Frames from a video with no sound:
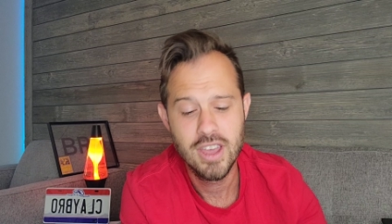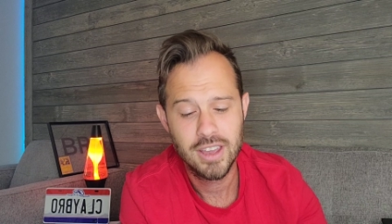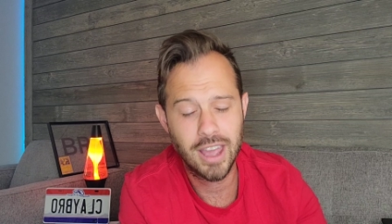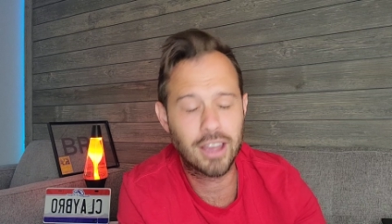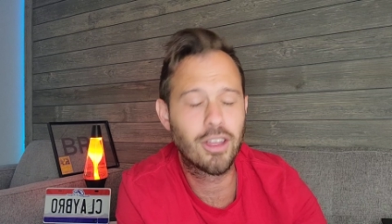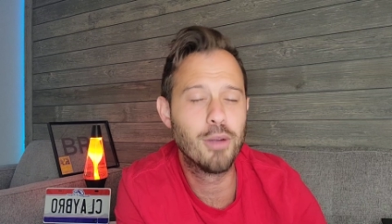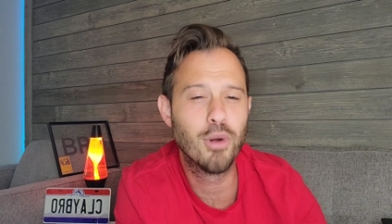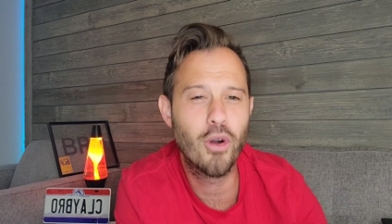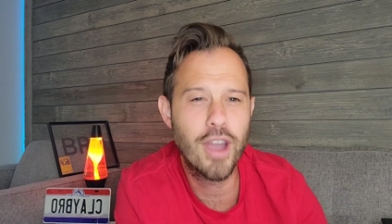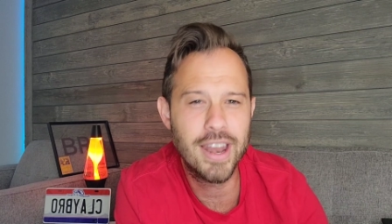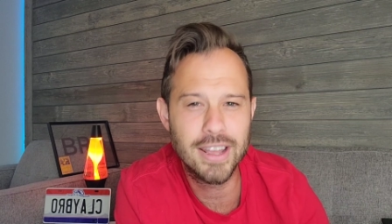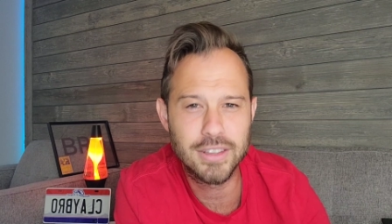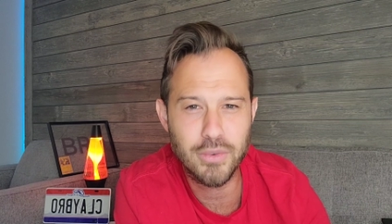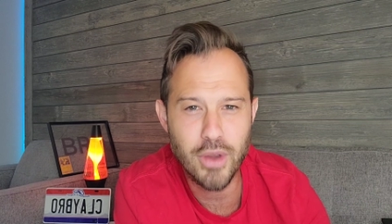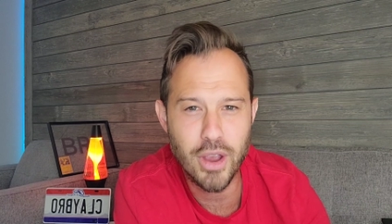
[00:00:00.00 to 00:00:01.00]
You got
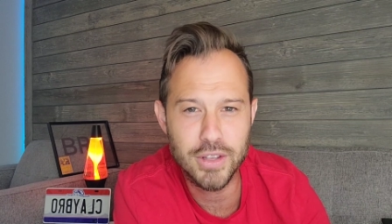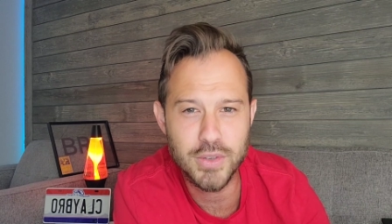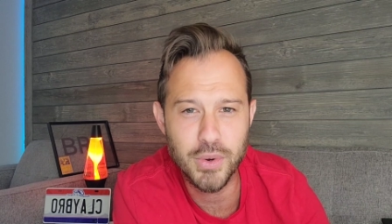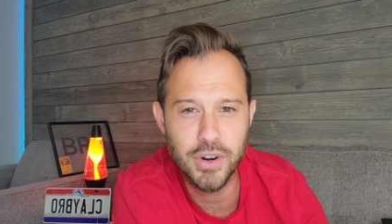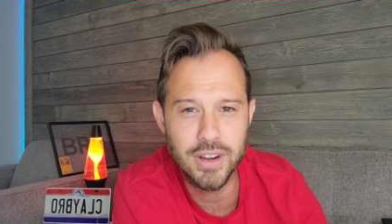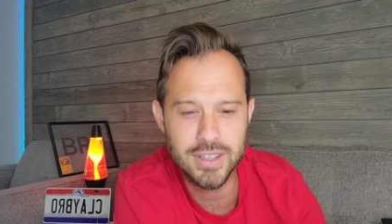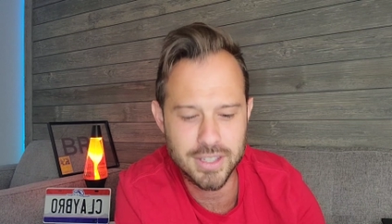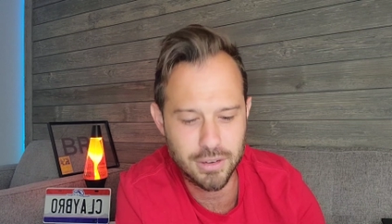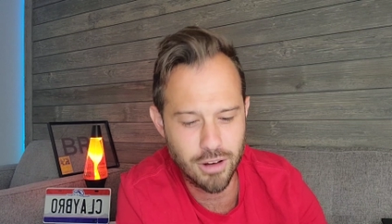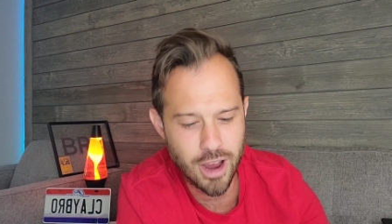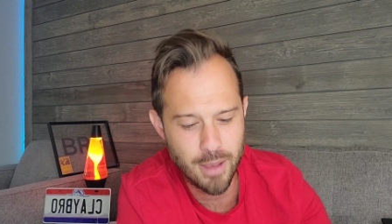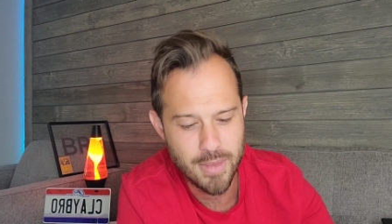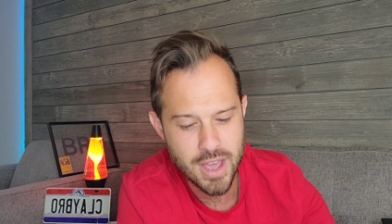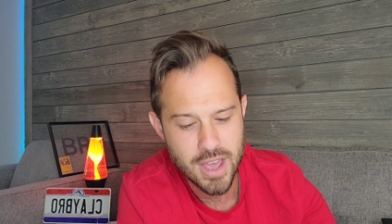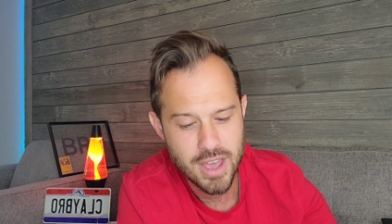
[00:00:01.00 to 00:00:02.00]
Claybro883 on Twitter and Instagram.